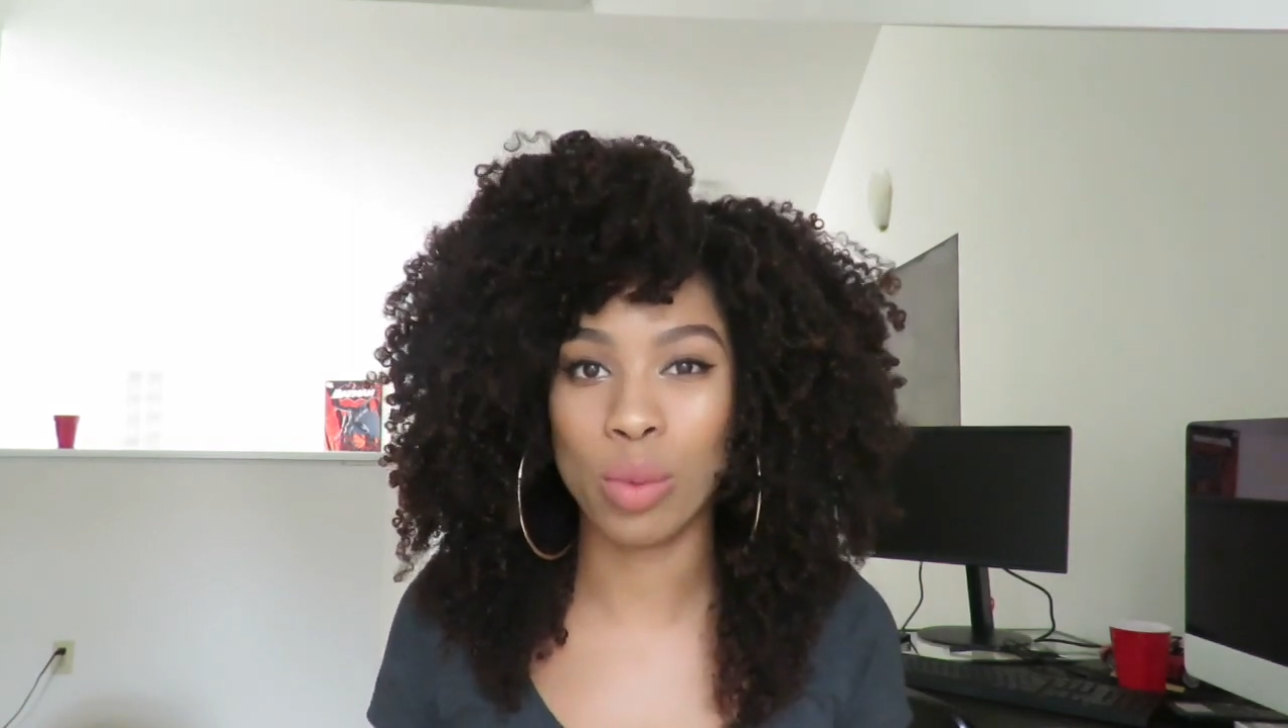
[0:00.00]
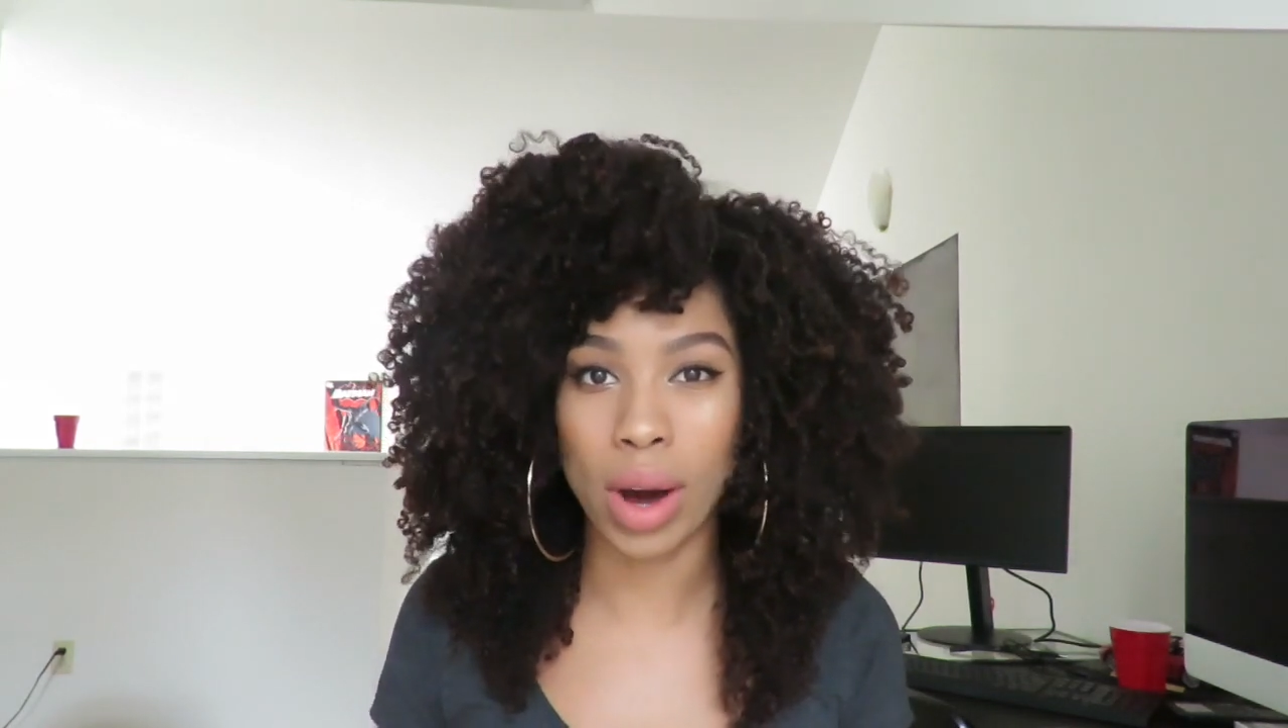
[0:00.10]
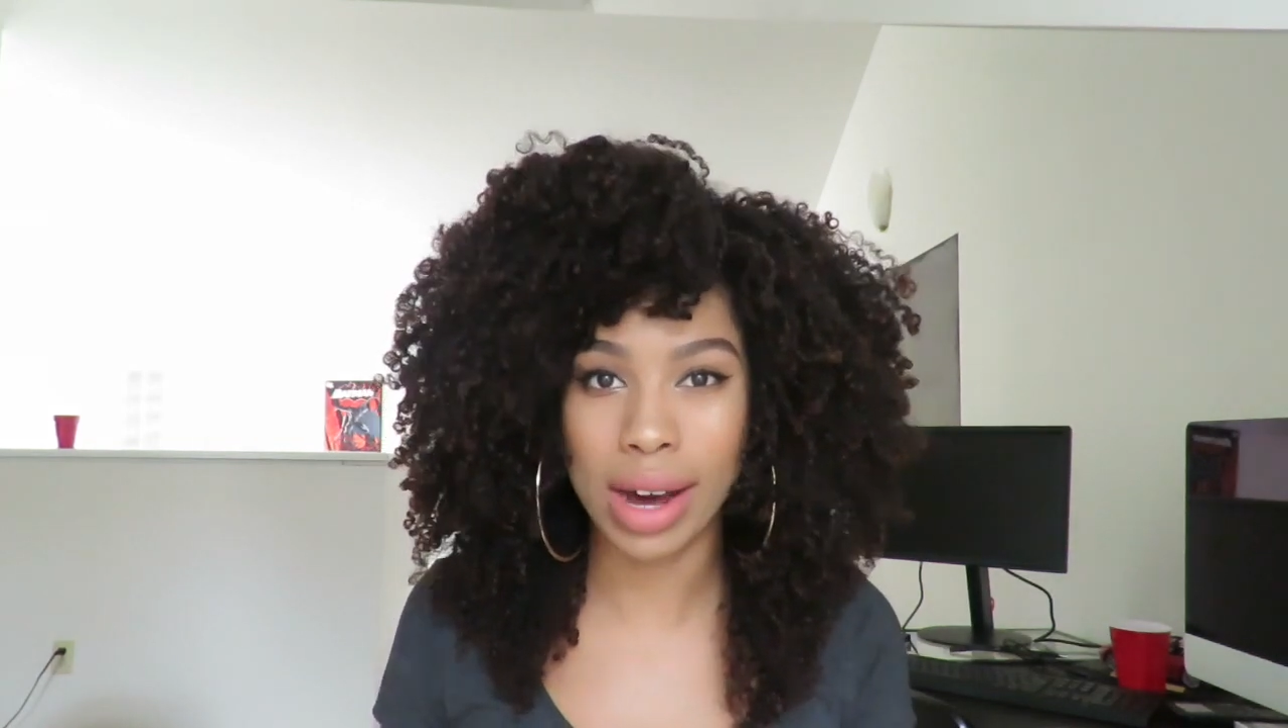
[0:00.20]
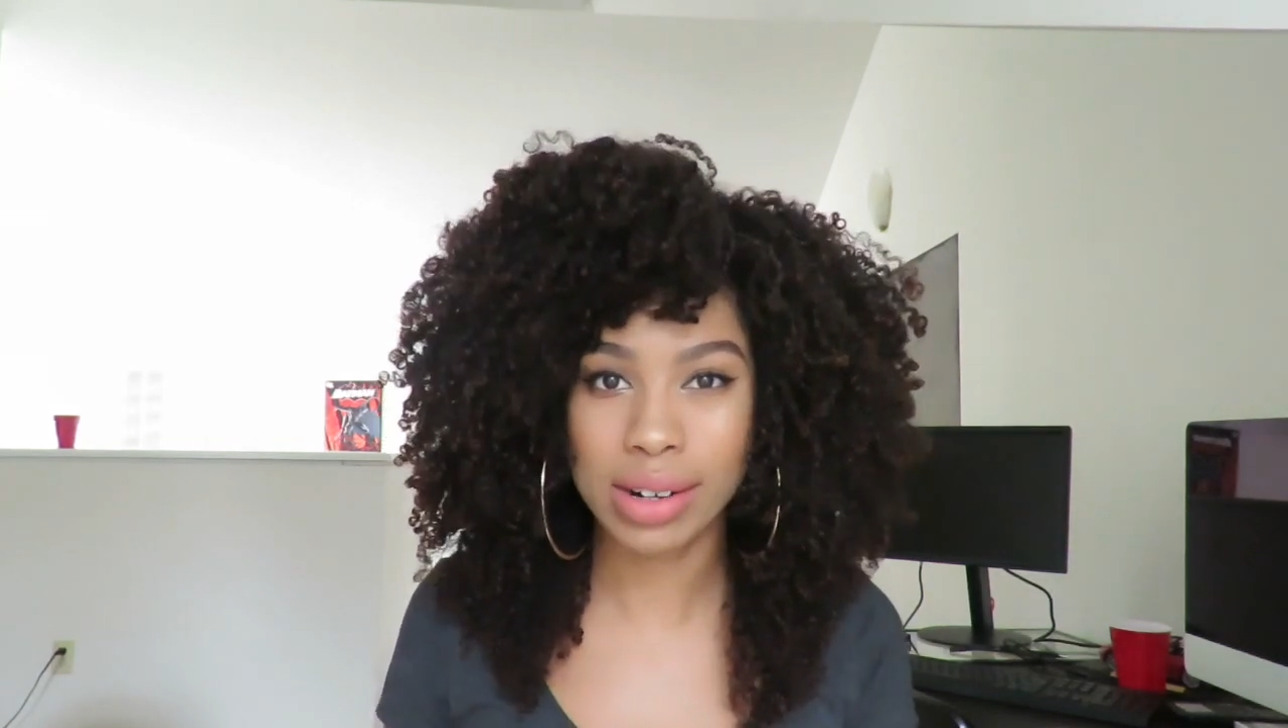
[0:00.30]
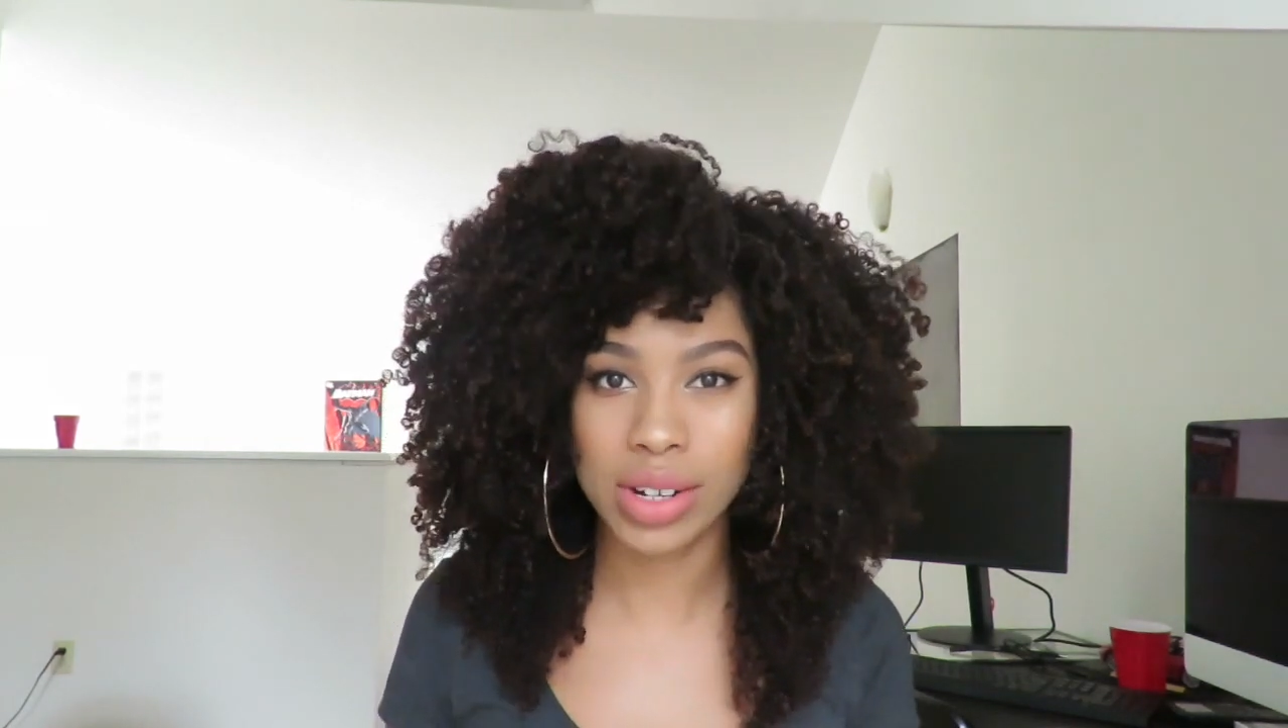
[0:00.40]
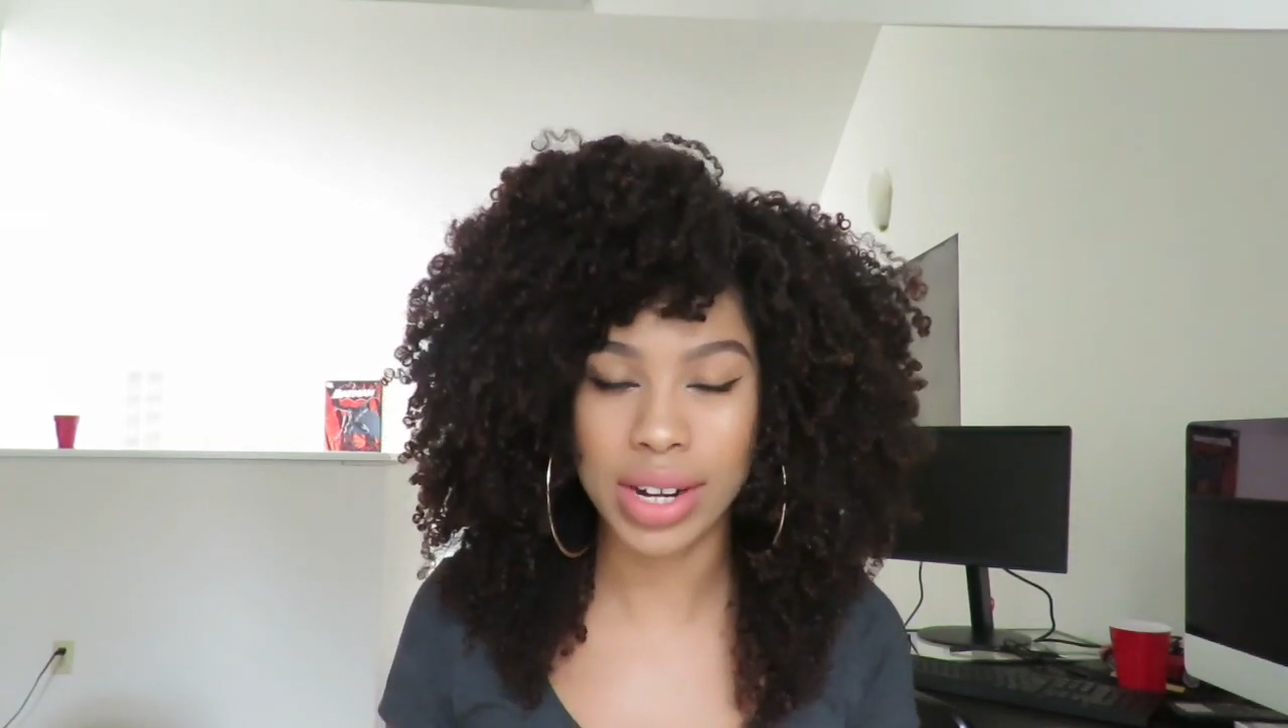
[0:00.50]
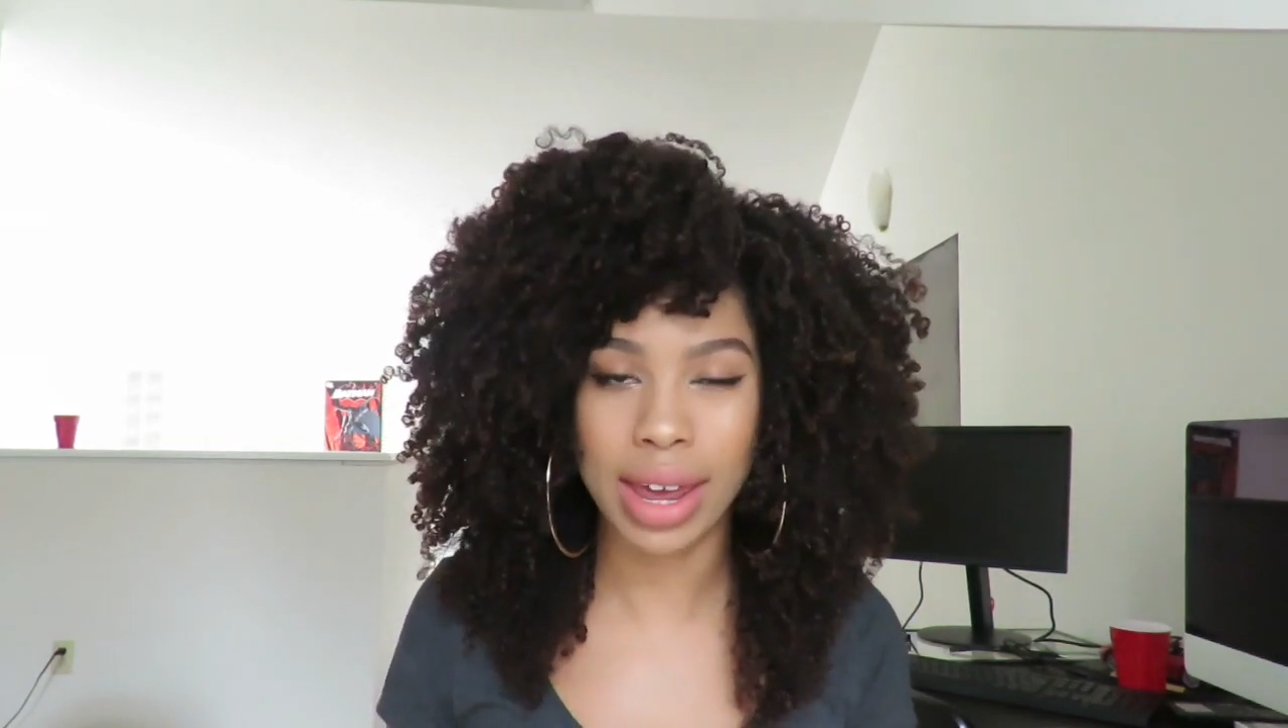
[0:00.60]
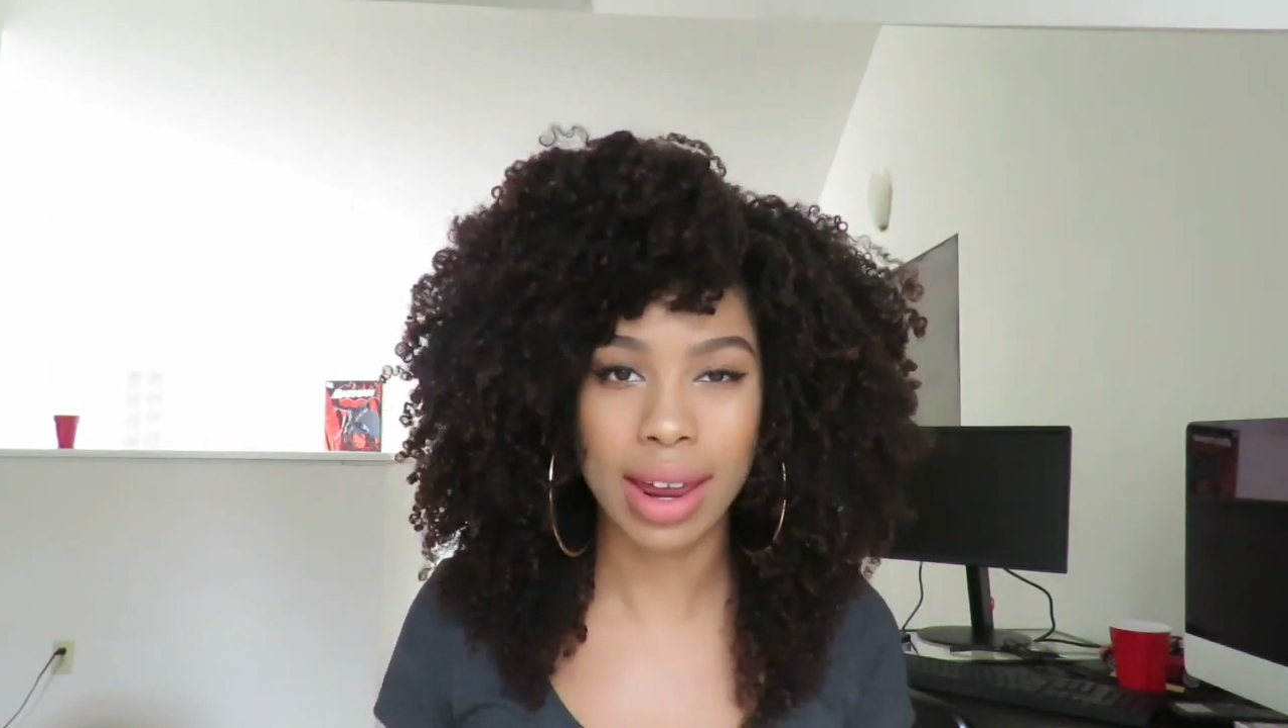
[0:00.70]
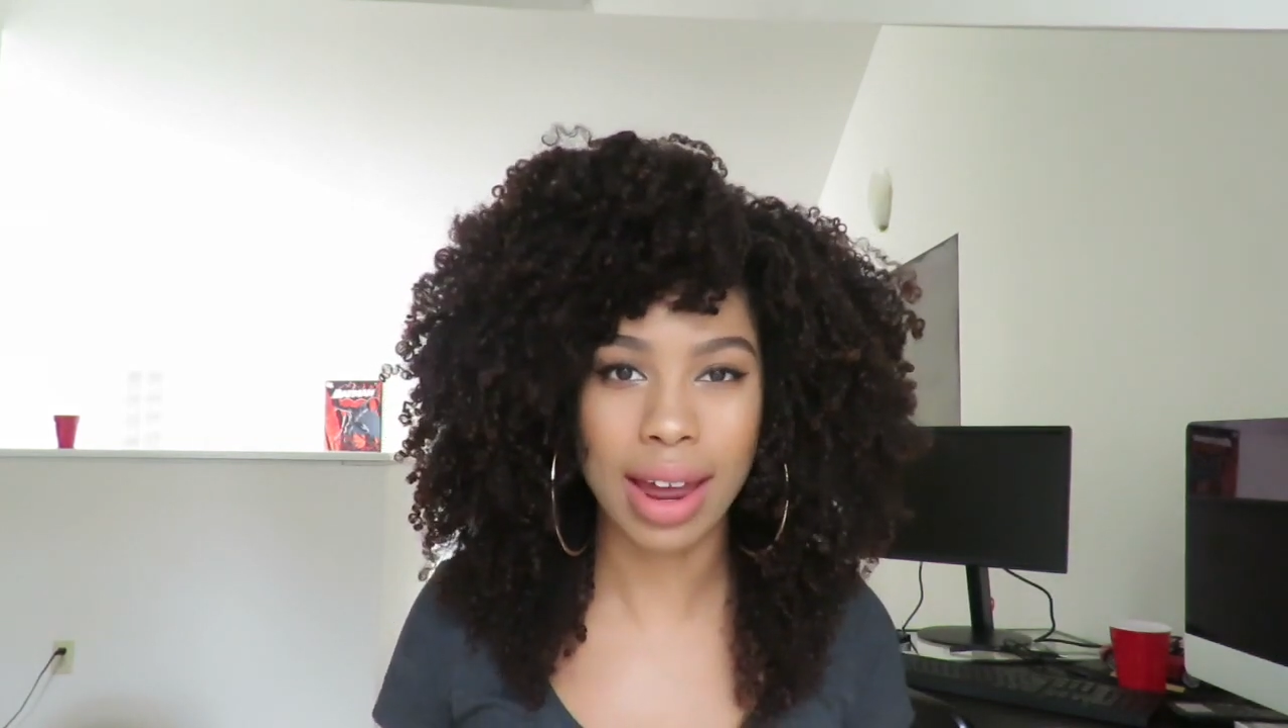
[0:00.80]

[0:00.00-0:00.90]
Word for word: wash day.